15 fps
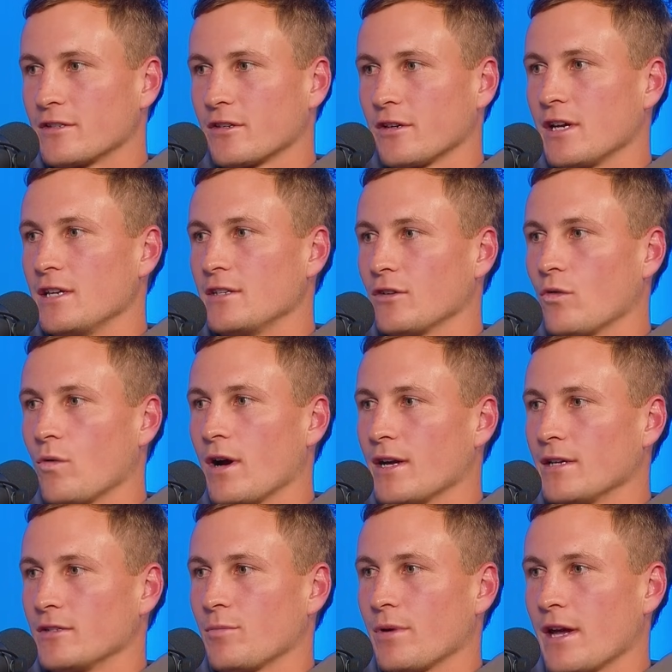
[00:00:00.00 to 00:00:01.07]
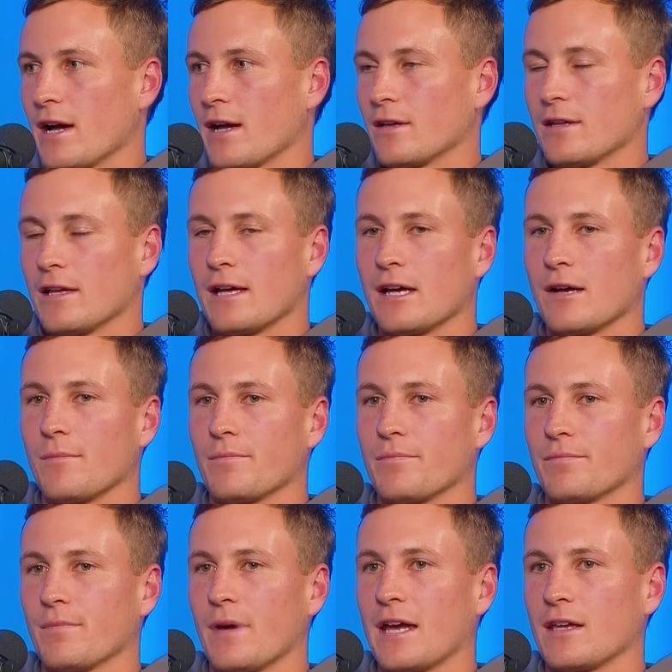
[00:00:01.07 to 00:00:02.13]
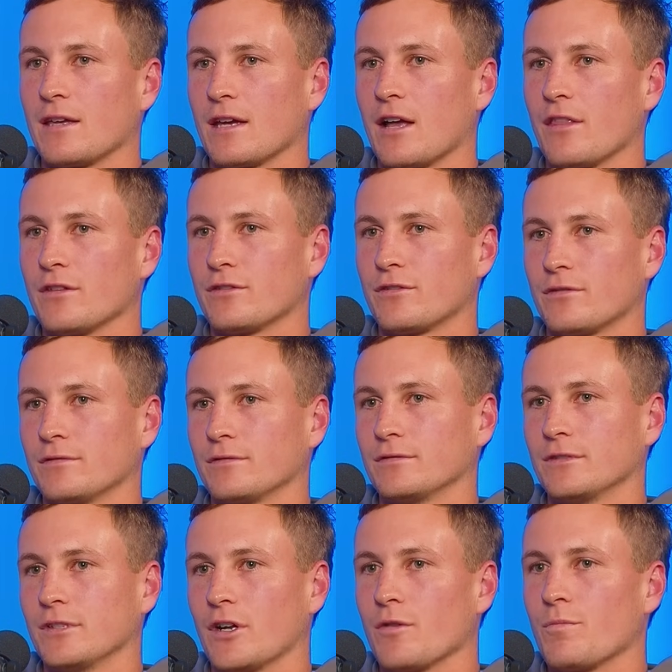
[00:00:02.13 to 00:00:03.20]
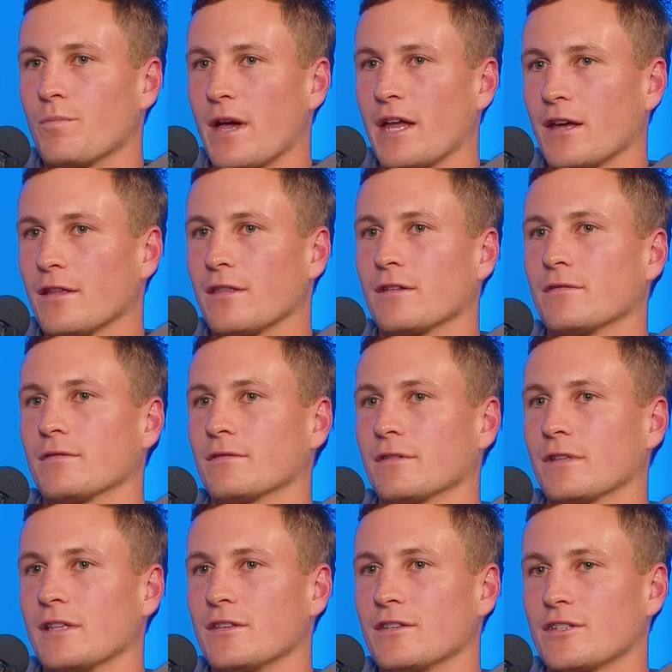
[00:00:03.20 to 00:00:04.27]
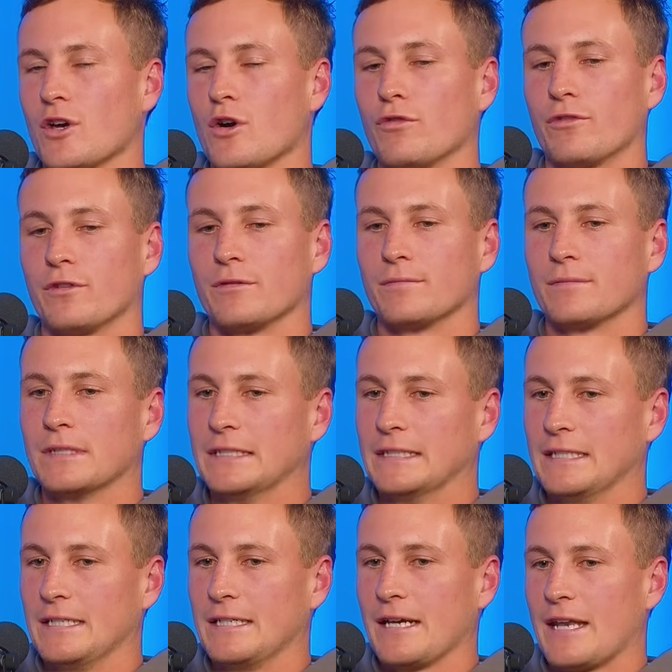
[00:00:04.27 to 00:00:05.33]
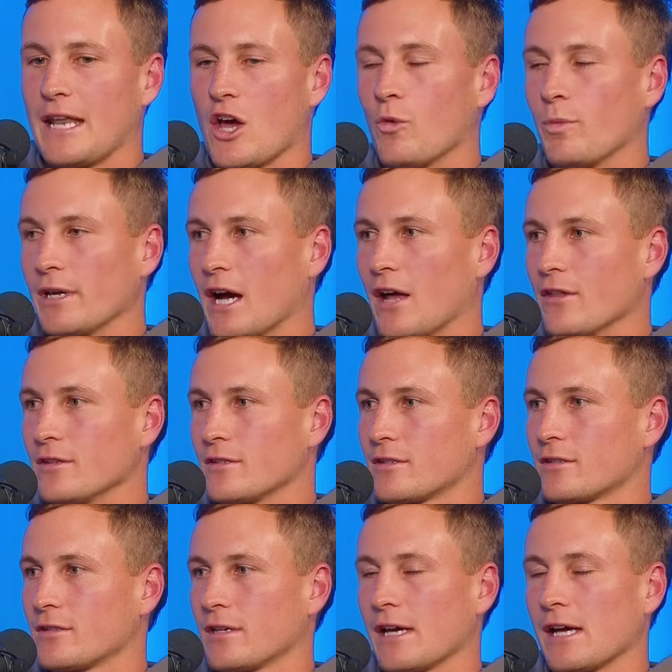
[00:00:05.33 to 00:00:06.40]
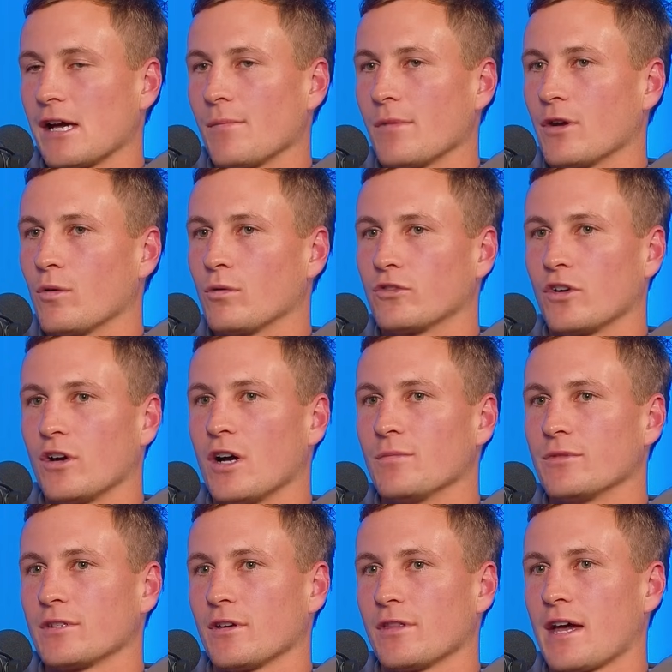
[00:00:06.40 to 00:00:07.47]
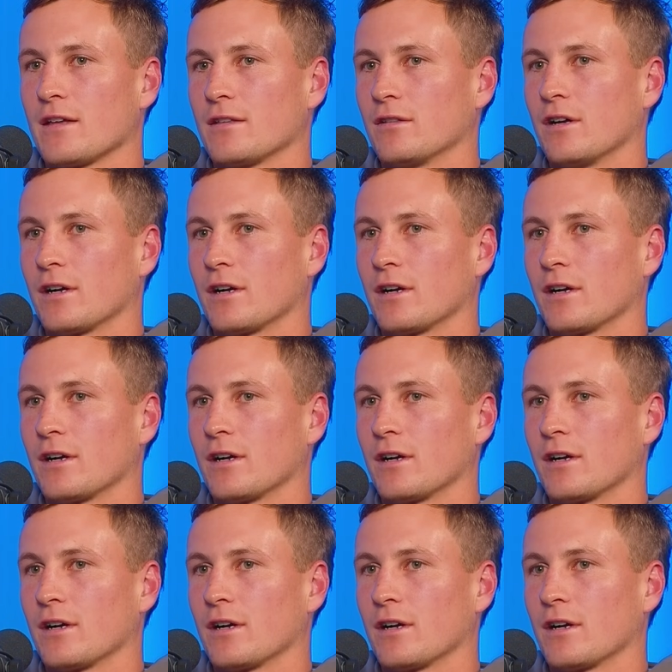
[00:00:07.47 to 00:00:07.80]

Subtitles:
So he's always about making others, better than yourself and helping others at all times. So that